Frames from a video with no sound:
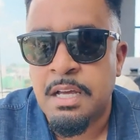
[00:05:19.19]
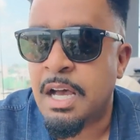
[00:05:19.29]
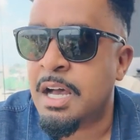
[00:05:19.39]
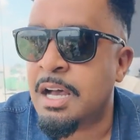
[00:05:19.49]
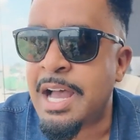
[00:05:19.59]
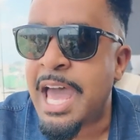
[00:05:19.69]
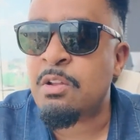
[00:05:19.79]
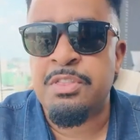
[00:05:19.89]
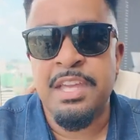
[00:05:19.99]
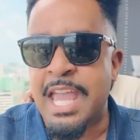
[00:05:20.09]
I
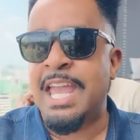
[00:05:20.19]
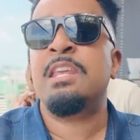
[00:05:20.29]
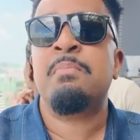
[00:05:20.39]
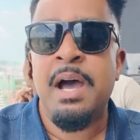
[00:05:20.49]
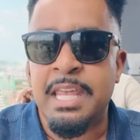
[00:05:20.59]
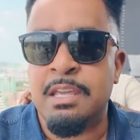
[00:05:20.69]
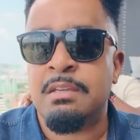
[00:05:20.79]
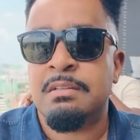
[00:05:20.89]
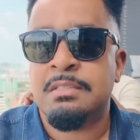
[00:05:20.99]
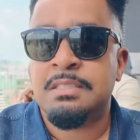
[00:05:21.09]
don't think
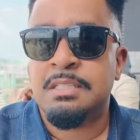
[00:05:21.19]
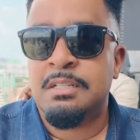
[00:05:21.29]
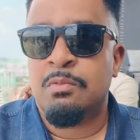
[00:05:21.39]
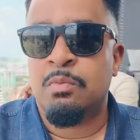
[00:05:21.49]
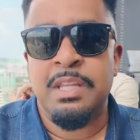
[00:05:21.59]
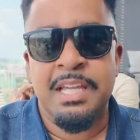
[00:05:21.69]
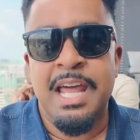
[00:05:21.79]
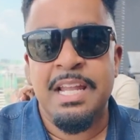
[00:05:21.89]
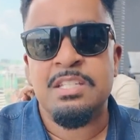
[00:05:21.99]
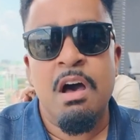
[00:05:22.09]
anybody really
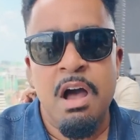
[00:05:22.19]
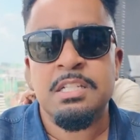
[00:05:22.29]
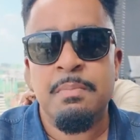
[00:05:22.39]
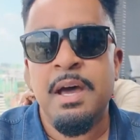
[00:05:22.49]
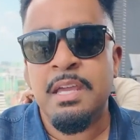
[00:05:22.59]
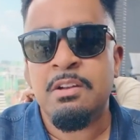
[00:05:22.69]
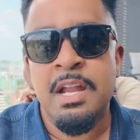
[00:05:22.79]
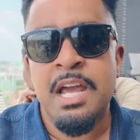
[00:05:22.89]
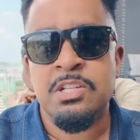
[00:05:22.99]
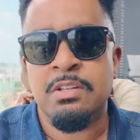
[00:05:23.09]
kind of talked about
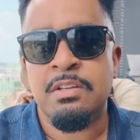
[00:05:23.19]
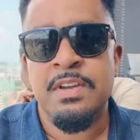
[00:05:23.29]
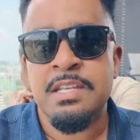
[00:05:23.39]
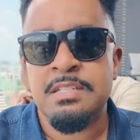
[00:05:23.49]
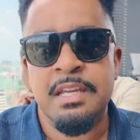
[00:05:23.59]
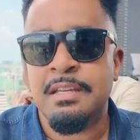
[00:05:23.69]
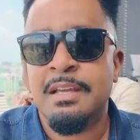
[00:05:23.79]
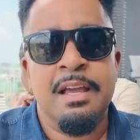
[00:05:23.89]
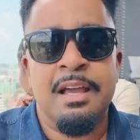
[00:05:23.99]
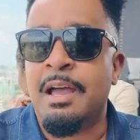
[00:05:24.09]
international investing.
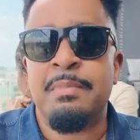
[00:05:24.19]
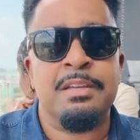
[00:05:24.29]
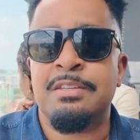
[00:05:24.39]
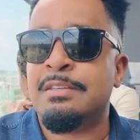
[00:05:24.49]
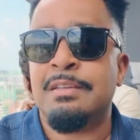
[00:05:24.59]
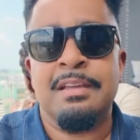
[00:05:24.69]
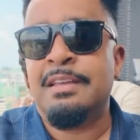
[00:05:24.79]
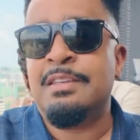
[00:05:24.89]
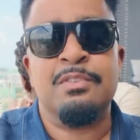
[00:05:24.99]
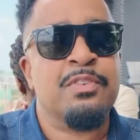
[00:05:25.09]
I mean,
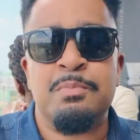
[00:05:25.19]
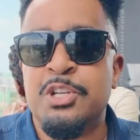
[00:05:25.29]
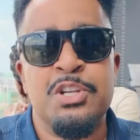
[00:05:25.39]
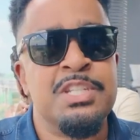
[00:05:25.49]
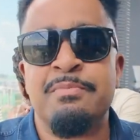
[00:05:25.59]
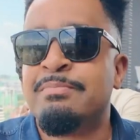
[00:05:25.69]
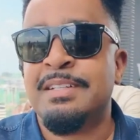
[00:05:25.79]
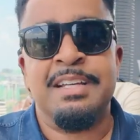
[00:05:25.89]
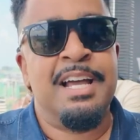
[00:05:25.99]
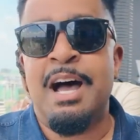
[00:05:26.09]
you from Jersey,
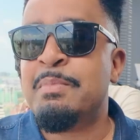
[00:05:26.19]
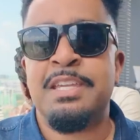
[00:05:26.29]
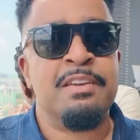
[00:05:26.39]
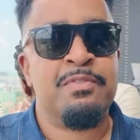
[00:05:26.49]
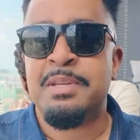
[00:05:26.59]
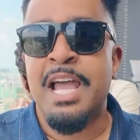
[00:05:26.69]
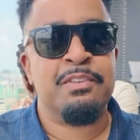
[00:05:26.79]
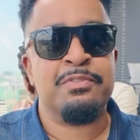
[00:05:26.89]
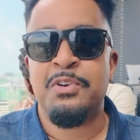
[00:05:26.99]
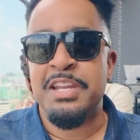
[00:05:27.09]
I'm a kid from
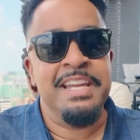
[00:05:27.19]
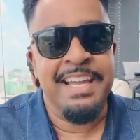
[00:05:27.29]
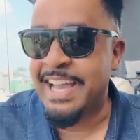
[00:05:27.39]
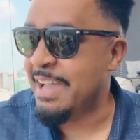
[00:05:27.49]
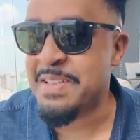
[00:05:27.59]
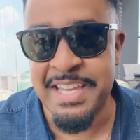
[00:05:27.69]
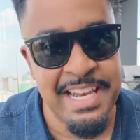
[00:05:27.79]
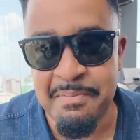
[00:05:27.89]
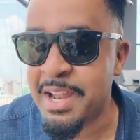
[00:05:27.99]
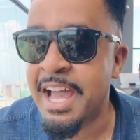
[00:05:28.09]
California. I
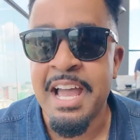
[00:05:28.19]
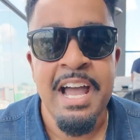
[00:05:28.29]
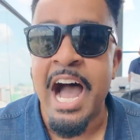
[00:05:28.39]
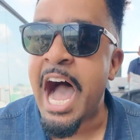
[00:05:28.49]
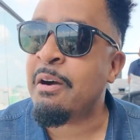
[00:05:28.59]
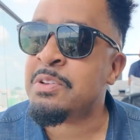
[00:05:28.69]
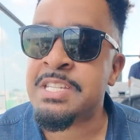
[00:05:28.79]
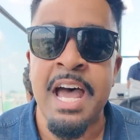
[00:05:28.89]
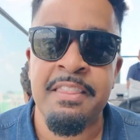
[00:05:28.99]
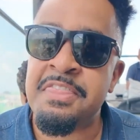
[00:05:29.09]
mean, I was
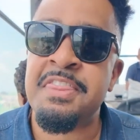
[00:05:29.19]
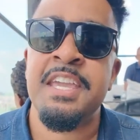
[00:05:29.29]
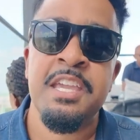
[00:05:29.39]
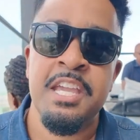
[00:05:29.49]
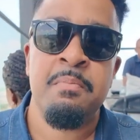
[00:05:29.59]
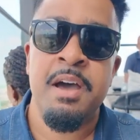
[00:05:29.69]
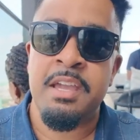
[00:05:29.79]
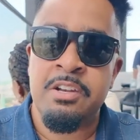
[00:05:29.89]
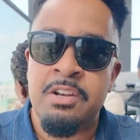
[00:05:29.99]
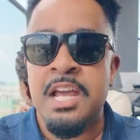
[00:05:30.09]
not thinking
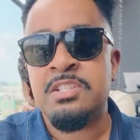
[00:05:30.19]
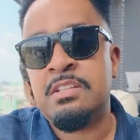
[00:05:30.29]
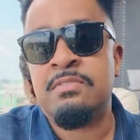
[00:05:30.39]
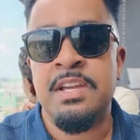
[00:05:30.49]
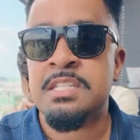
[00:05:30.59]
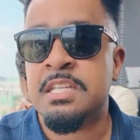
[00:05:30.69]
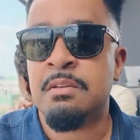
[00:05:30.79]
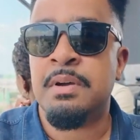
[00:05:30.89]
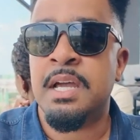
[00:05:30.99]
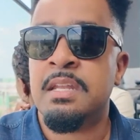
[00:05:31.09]
about international
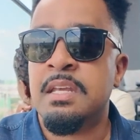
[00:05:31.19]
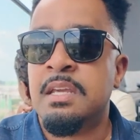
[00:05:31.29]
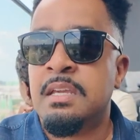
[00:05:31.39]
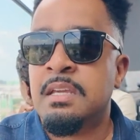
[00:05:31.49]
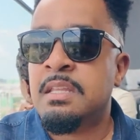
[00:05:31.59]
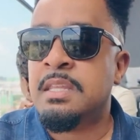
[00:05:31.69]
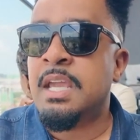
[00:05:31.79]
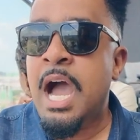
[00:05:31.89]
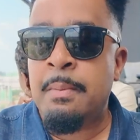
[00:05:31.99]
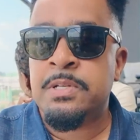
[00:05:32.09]
investing, but
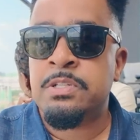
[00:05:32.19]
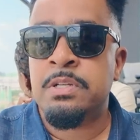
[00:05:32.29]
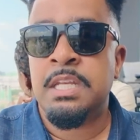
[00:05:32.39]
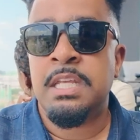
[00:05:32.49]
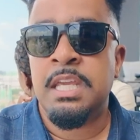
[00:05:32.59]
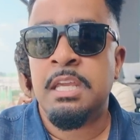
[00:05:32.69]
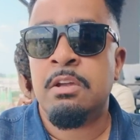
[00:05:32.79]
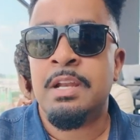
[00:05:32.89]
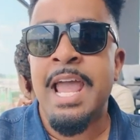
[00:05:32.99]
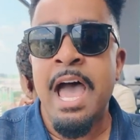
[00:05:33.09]
the opportunity
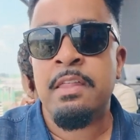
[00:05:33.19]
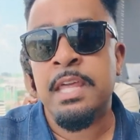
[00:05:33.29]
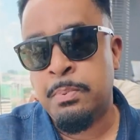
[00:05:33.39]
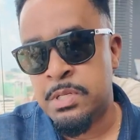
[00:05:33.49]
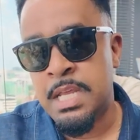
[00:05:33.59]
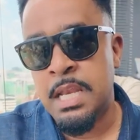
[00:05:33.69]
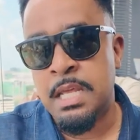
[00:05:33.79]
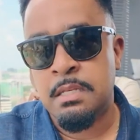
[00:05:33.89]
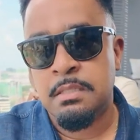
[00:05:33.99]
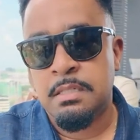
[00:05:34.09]
here and how they present it